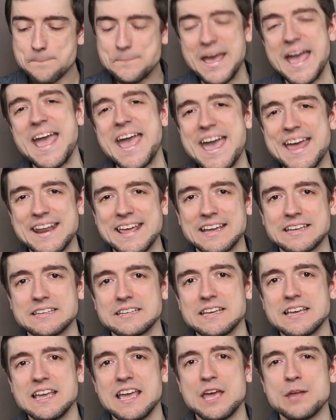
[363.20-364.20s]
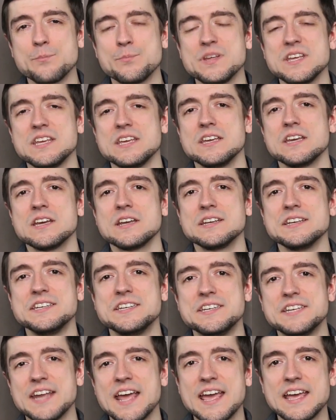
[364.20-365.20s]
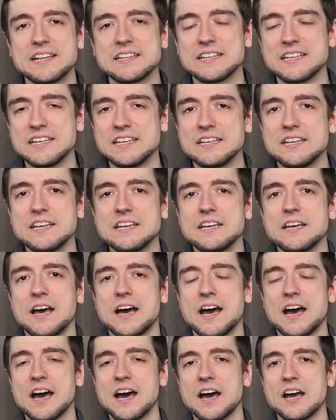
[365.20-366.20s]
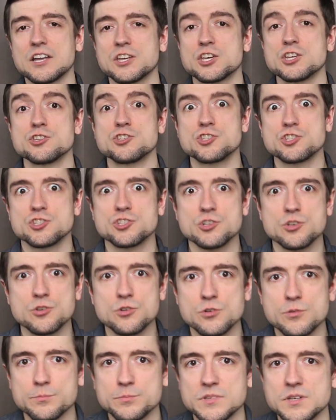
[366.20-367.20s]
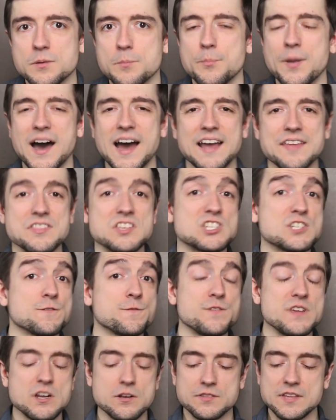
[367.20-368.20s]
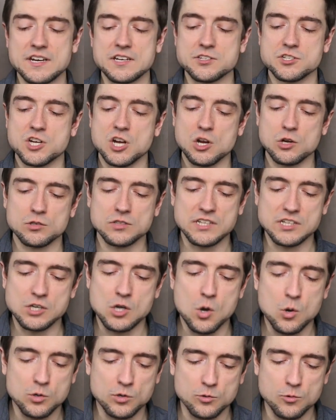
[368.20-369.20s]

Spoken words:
panic and be daily consumed by this fear that is currently going